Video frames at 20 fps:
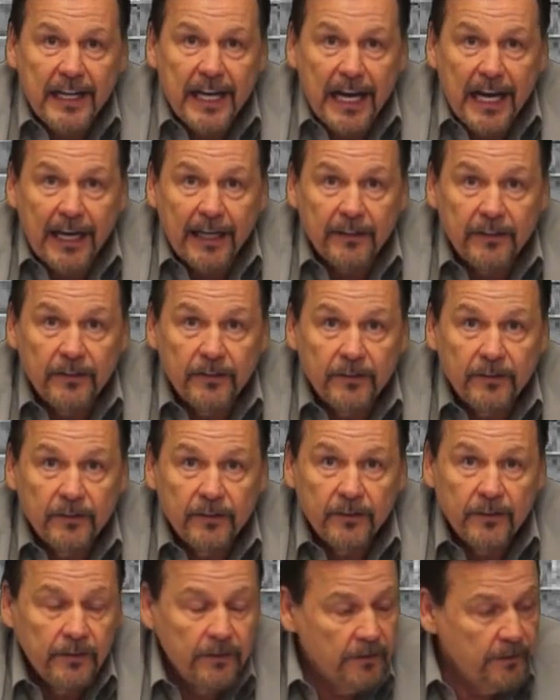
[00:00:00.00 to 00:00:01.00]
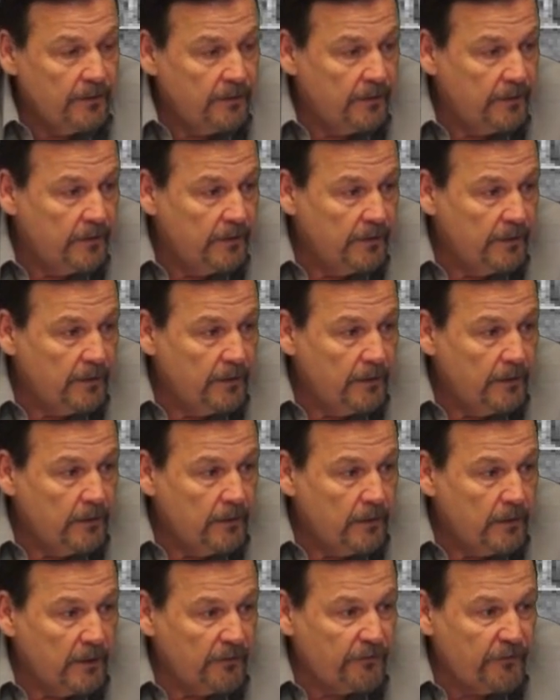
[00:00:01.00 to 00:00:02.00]
guy,
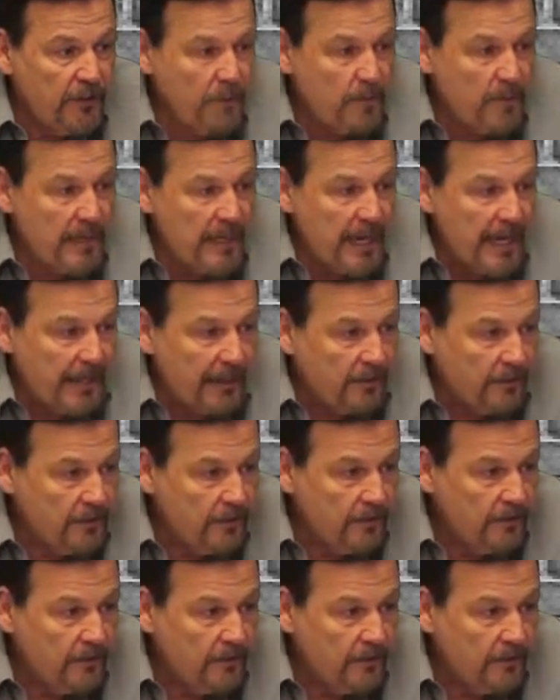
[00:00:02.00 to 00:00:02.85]
a CPA.